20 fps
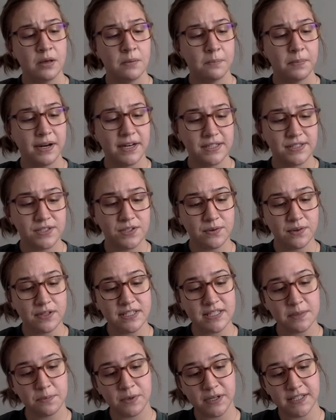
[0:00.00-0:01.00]
But as soon as
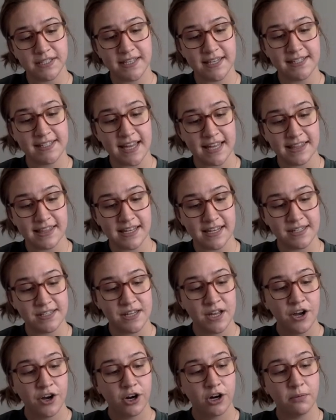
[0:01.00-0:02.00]
the princess said
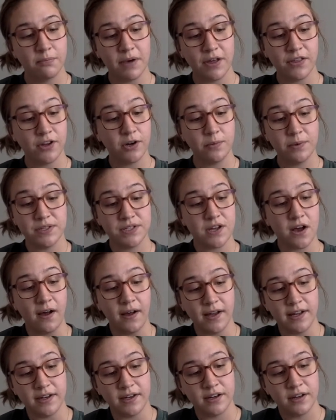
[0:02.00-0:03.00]
this, her mother was
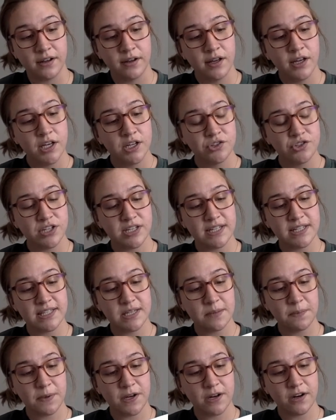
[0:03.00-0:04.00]
gone. She
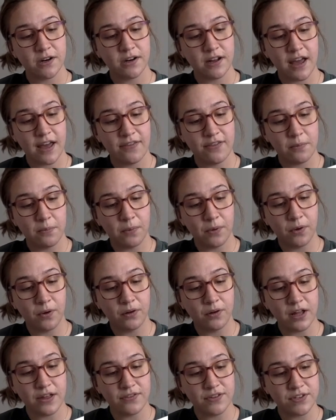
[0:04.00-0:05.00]
disappeared, and the
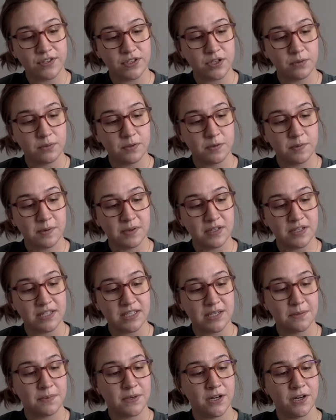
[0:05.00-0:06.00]
bowl and the soup spoon
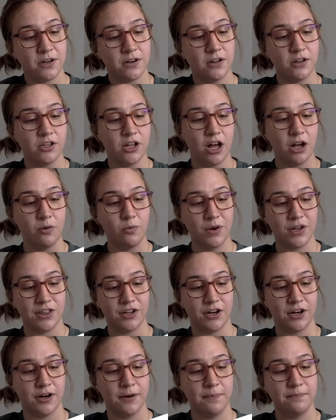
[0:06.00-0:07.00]
disappeared along with
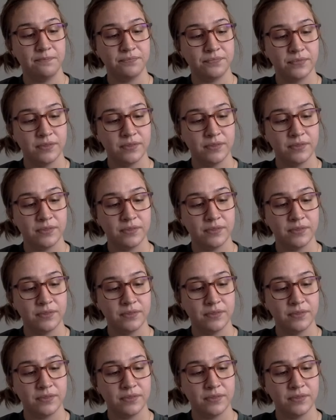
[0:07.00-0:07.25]
her.